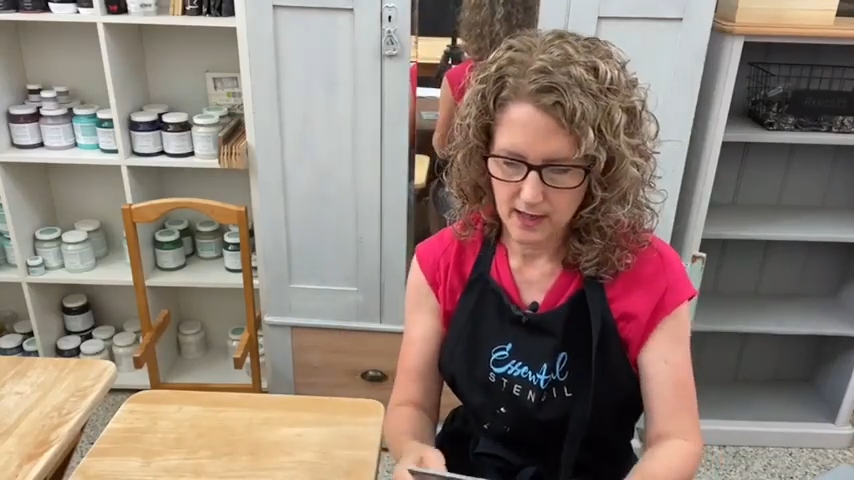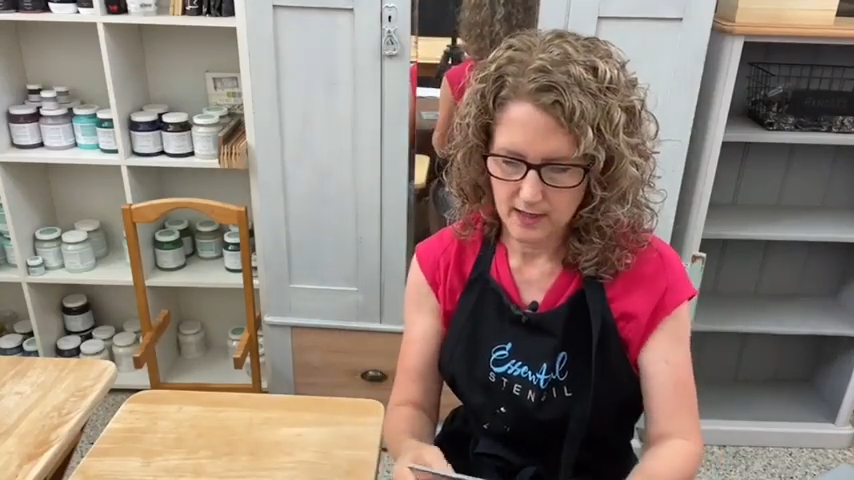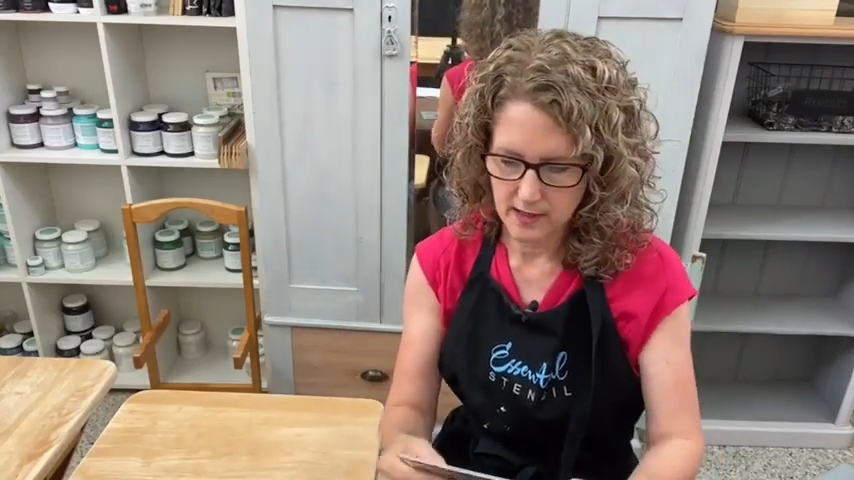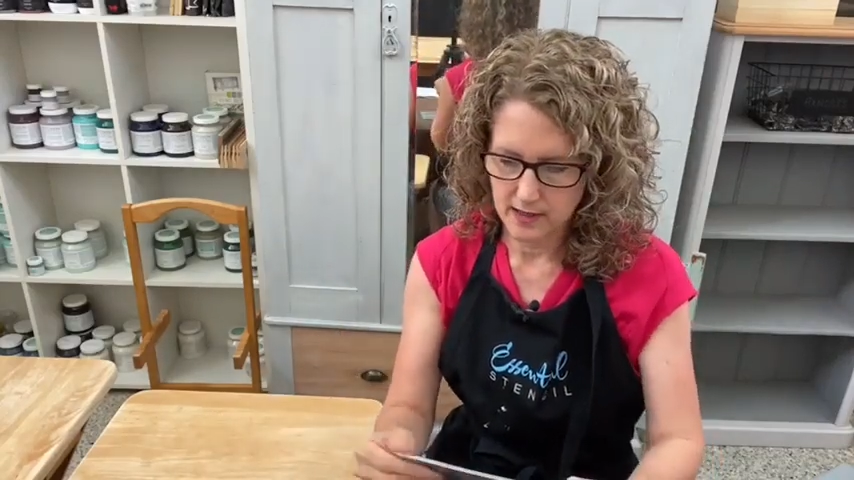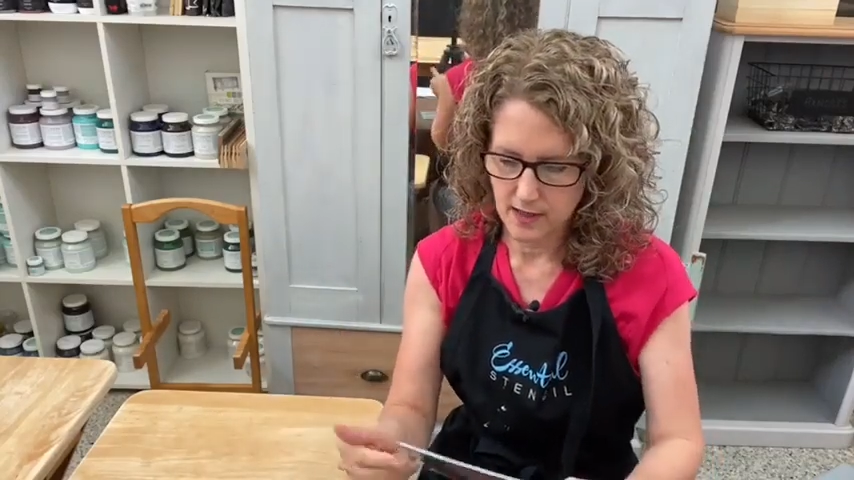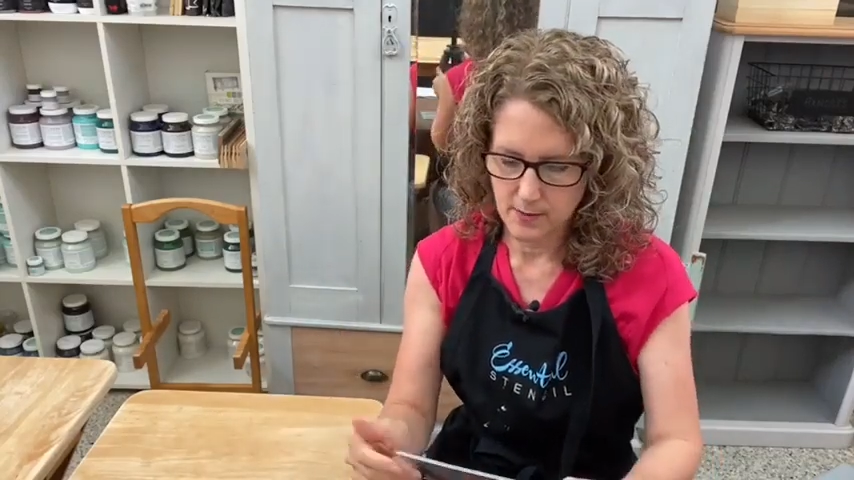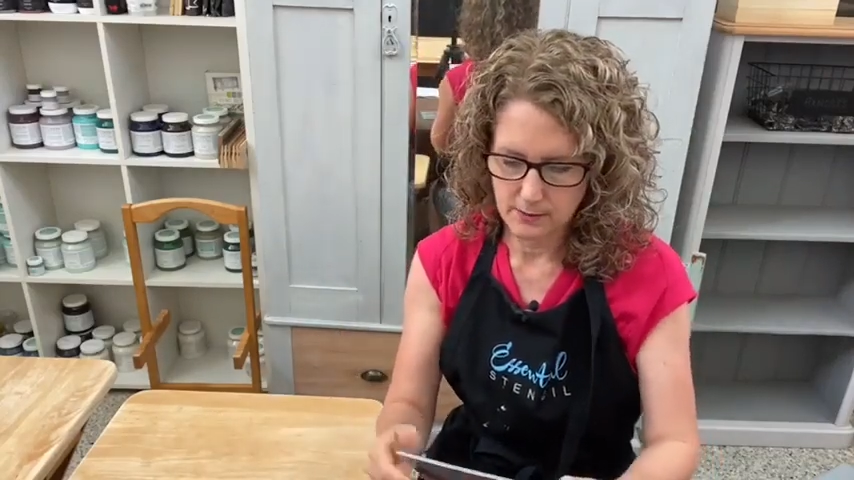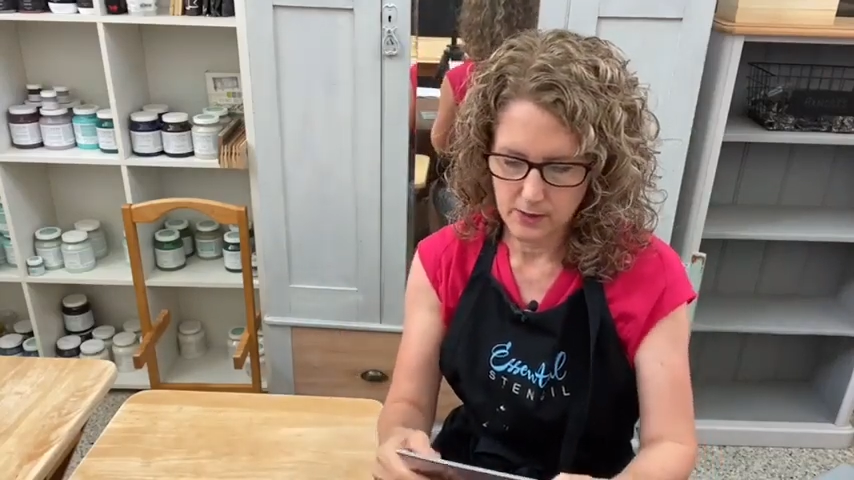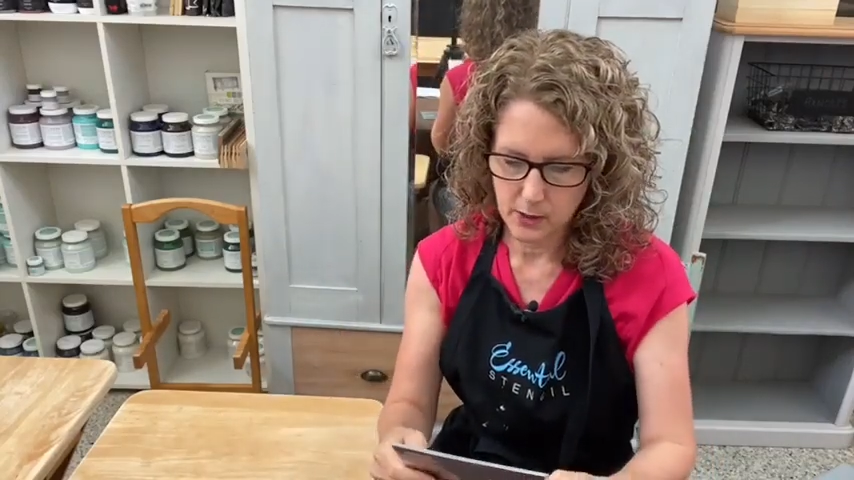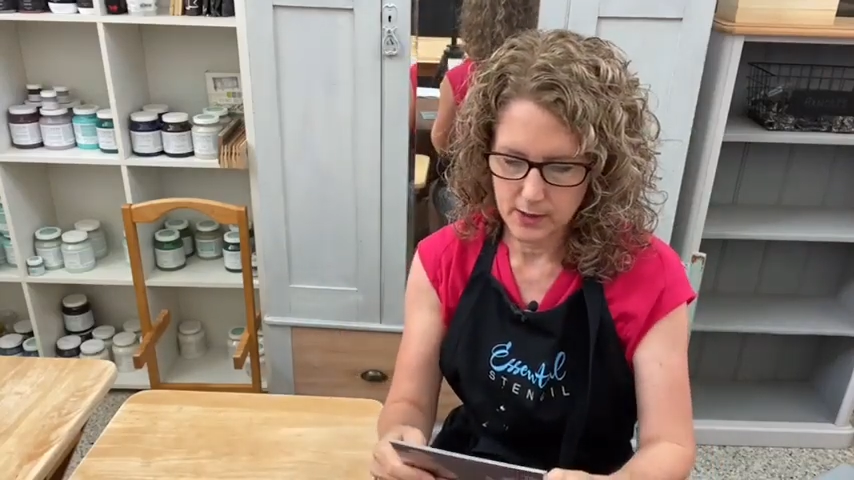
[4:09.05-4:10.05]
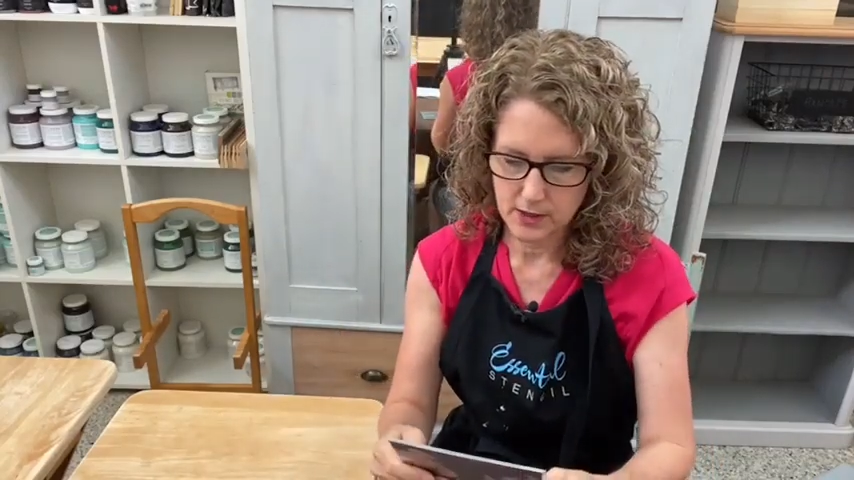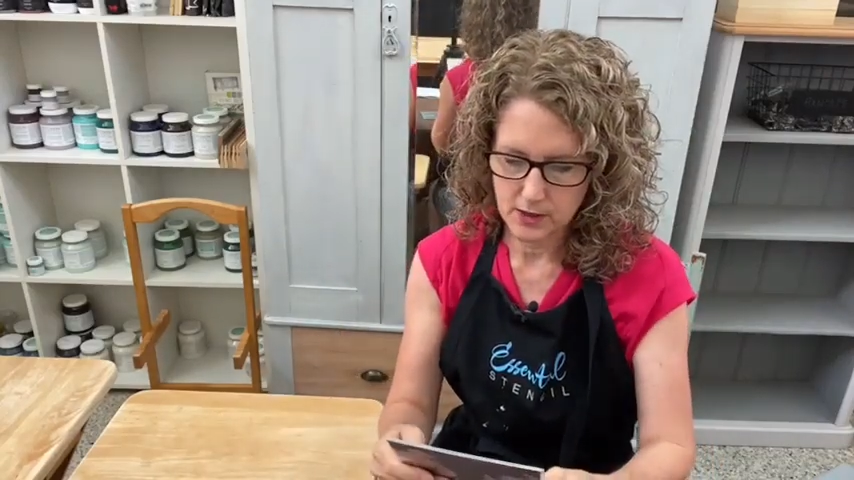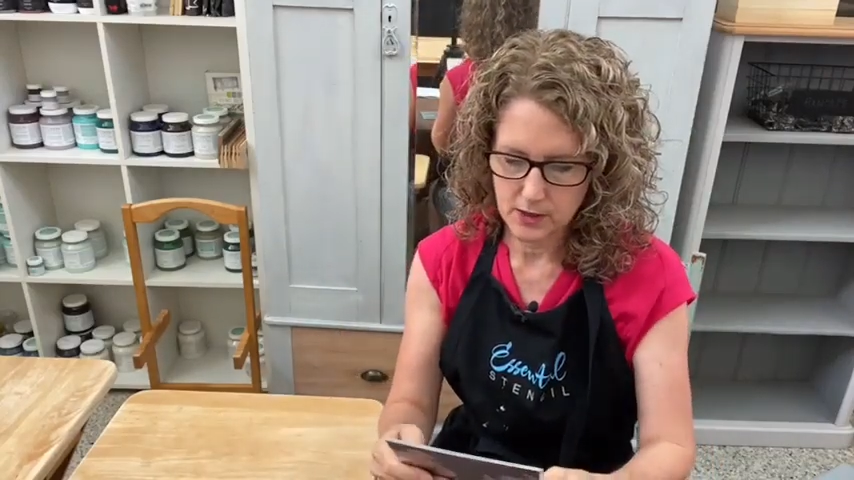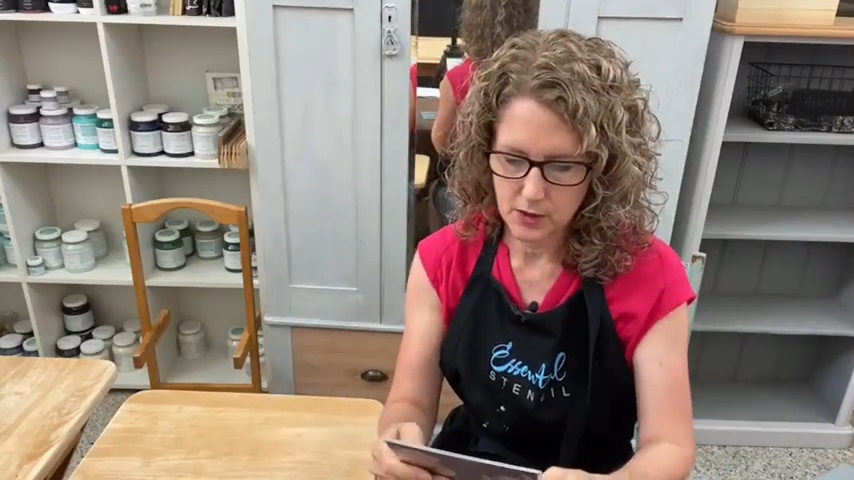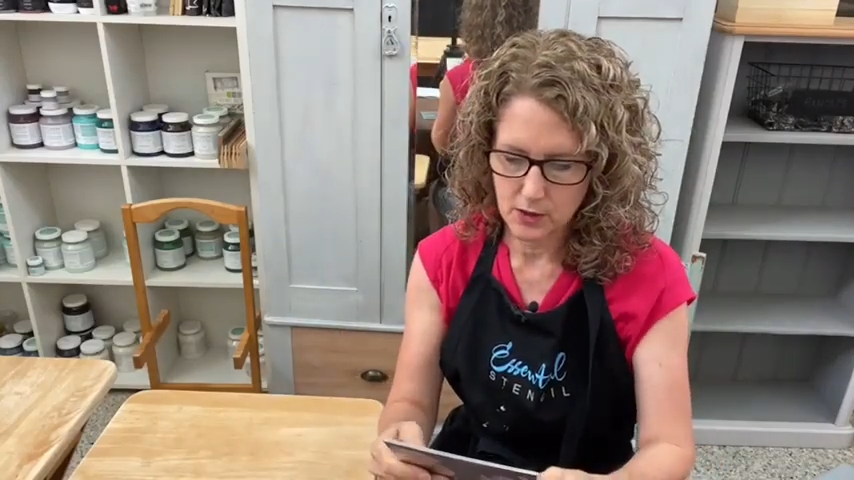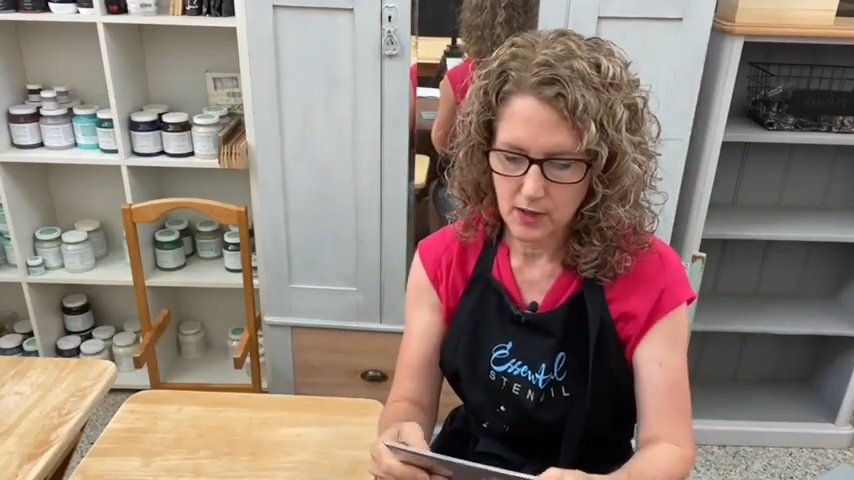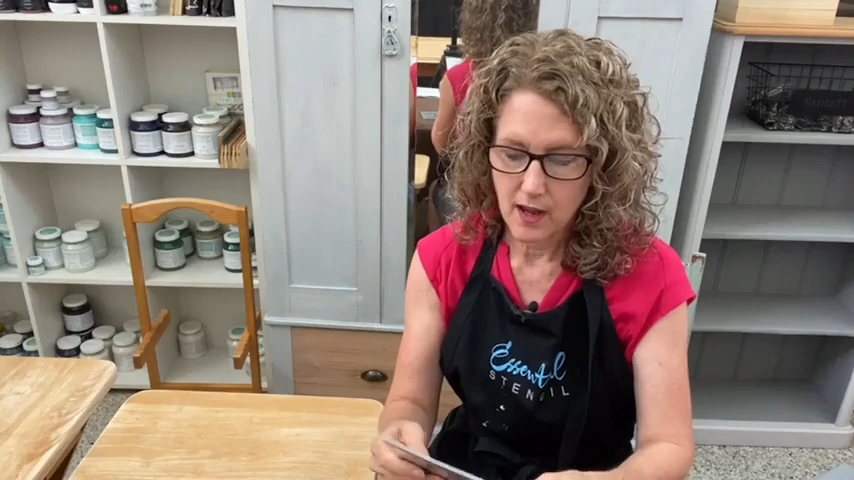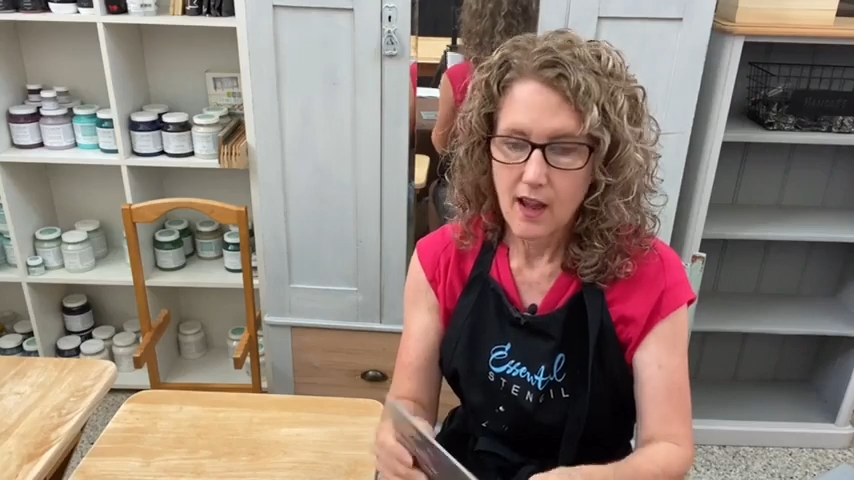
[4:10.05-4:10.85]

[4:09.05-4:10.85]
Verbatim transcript: answers some of your questions too.